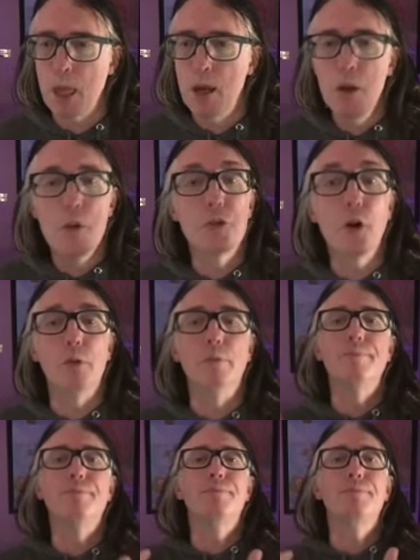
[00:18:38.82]
So,
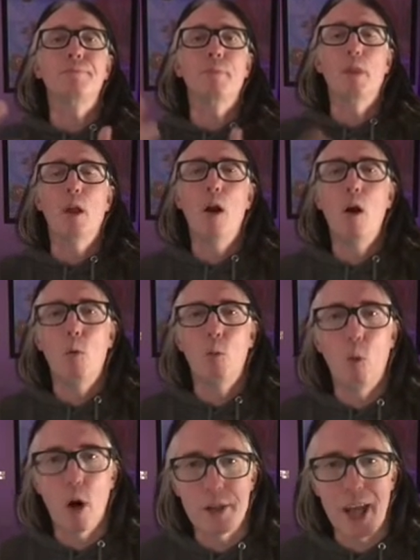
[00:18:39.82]

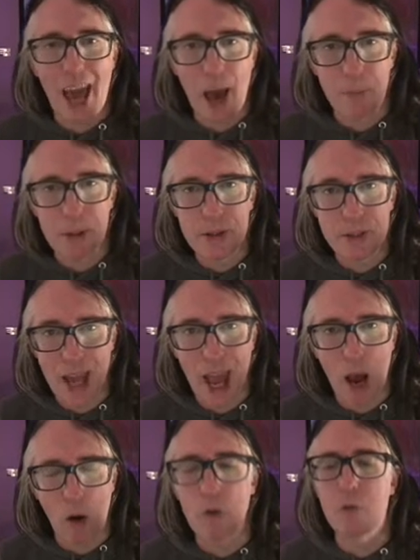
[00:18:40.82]
what happens
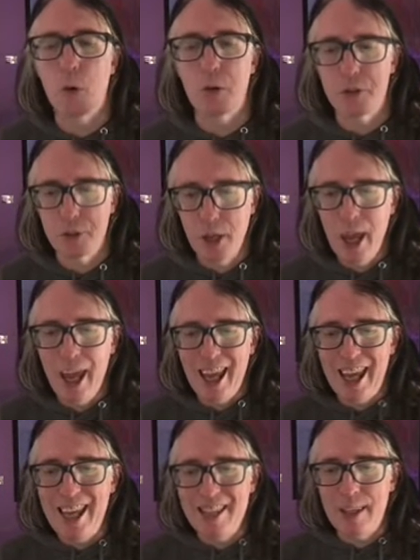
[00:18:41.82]
now, of course,
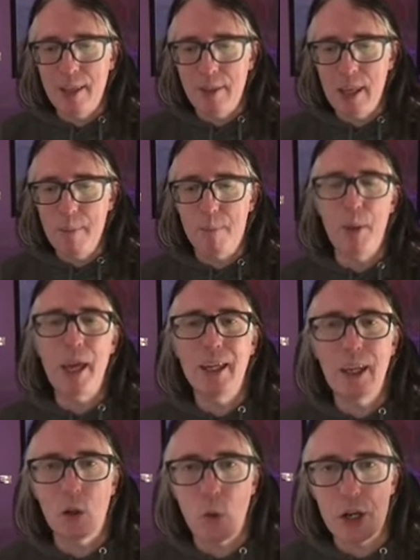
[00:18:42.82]
is the
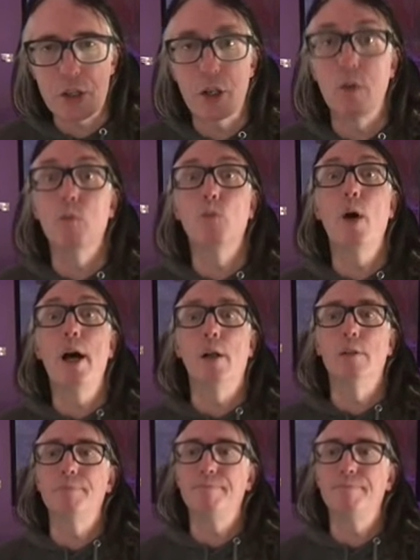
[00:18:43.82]
big question. Well,